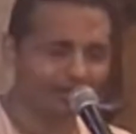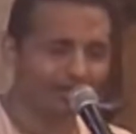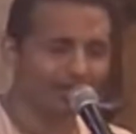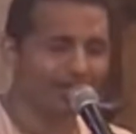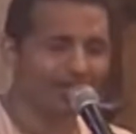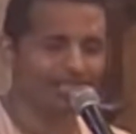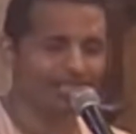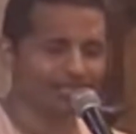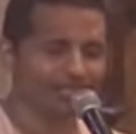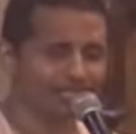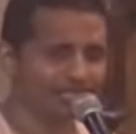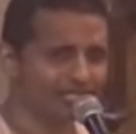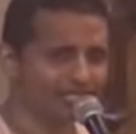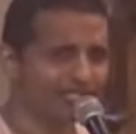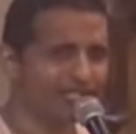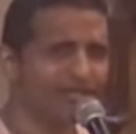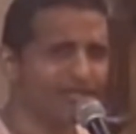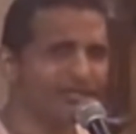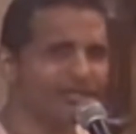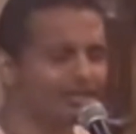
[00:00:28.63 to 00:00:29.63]
Otherwise,
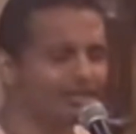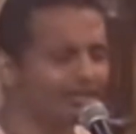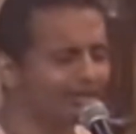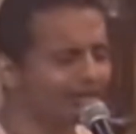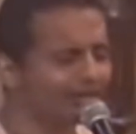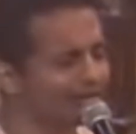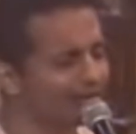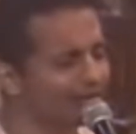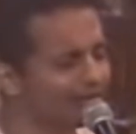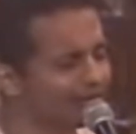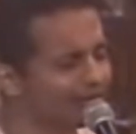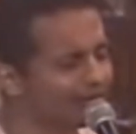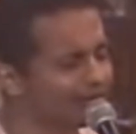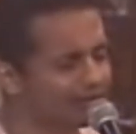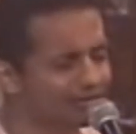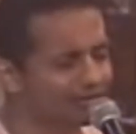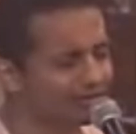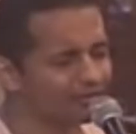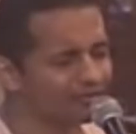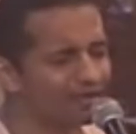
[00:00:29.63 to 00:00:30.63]
generally,
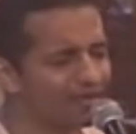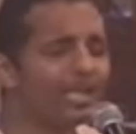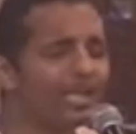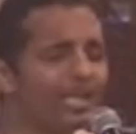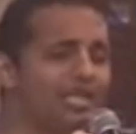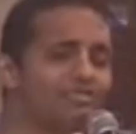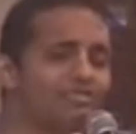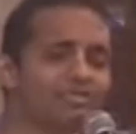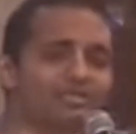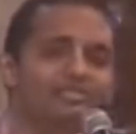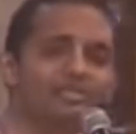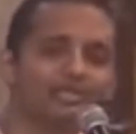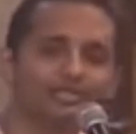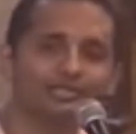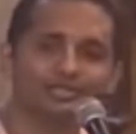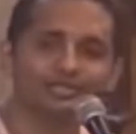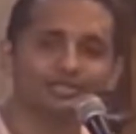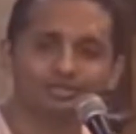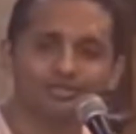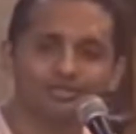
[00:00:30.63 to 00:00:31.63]
highly
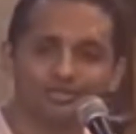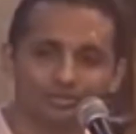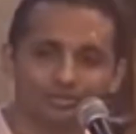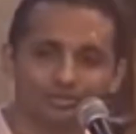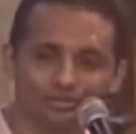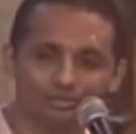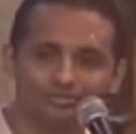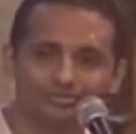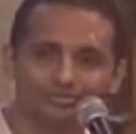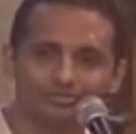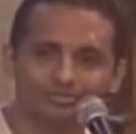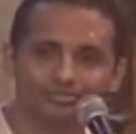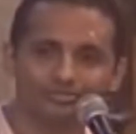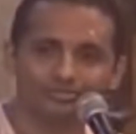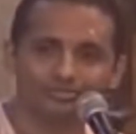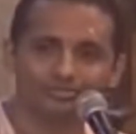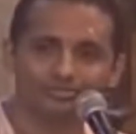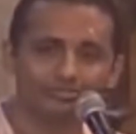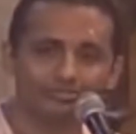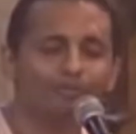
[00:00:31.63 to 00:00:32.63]
misunderstood.
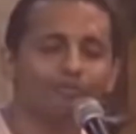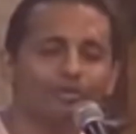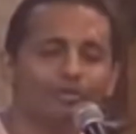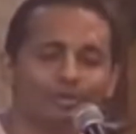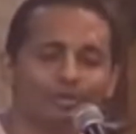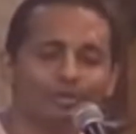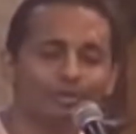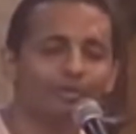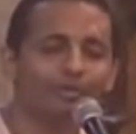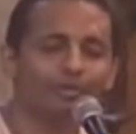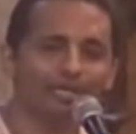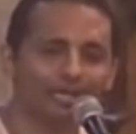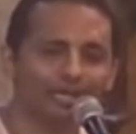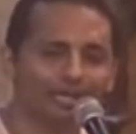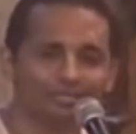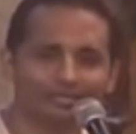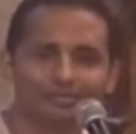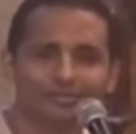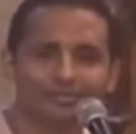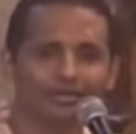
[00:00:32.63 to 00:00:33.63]
People don't
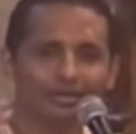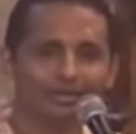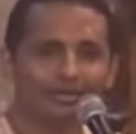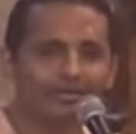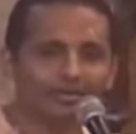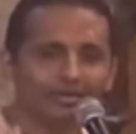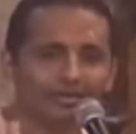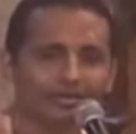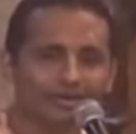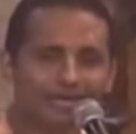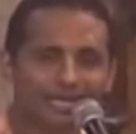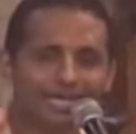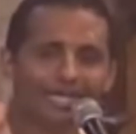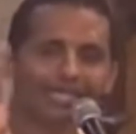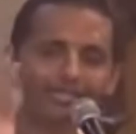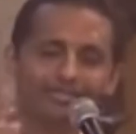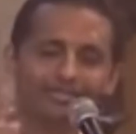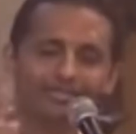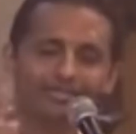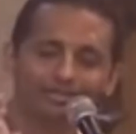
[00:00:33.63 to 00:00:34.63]
have, you know,
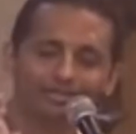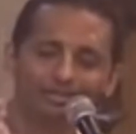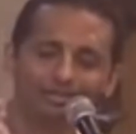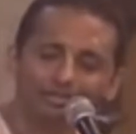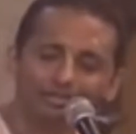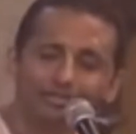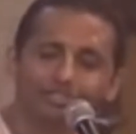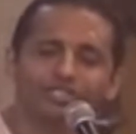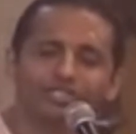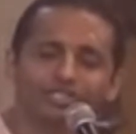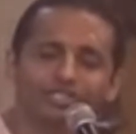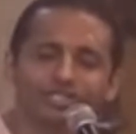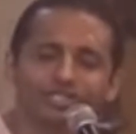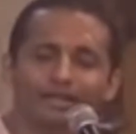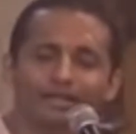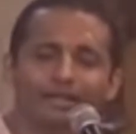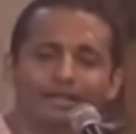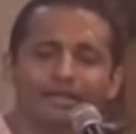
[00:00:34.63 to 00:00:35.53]
clear vision,